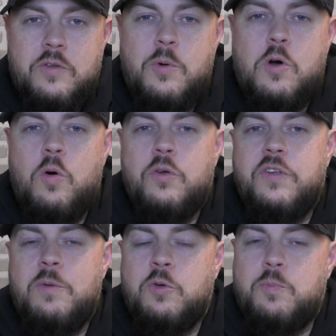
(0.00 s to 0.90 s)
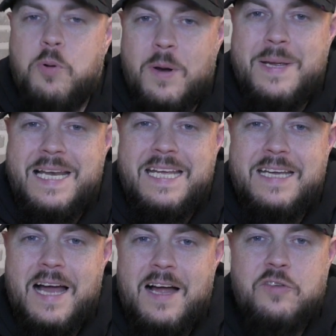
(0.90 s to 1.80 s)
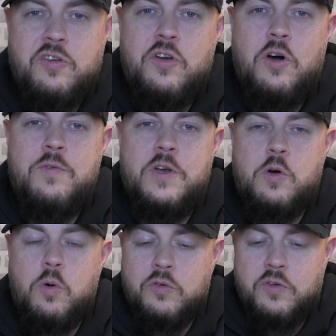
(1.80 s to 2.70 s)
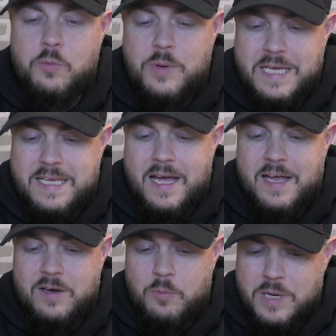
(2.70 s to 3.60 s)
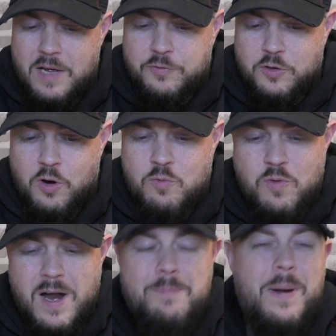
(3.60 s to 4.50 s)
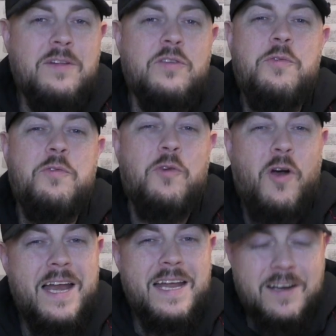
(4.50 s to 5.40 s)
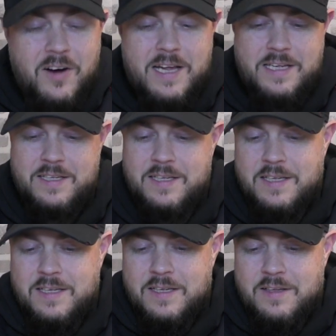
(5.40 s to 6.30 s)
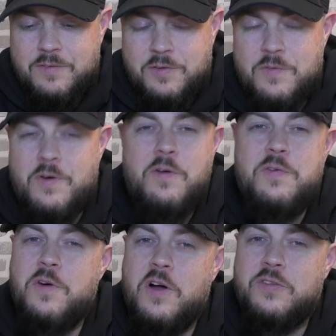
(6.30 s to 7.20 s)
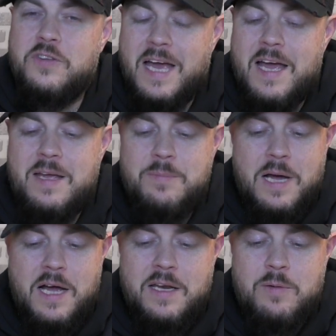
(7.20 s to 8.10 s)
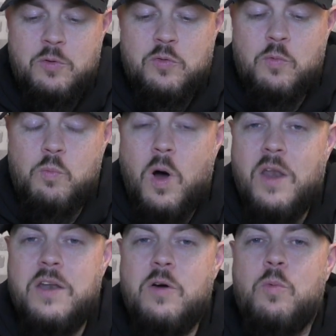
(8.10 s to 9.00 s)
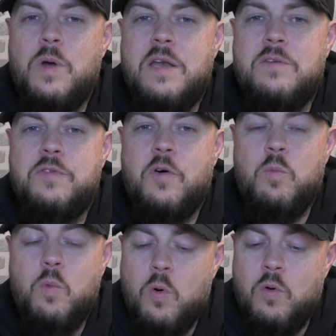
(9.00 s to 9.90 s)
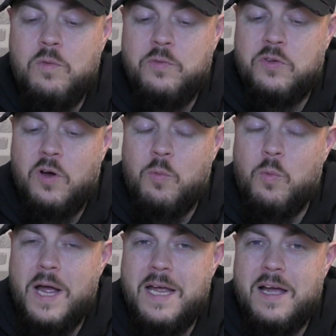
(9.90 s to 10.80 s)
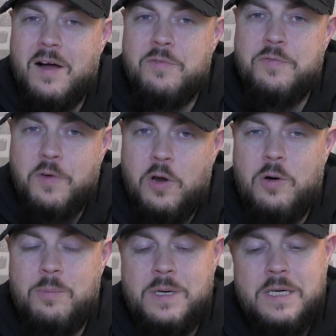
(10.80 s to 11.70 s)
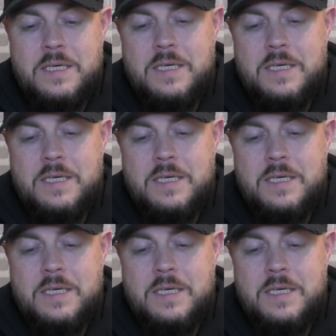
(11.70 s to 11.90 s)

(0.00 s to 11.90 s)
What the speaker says: So, of course, it was Premier League action over the course of the weekend. And we have to go right back to Friday night for the very first game. And it was a 1-0 win for Wolves away at Fulham.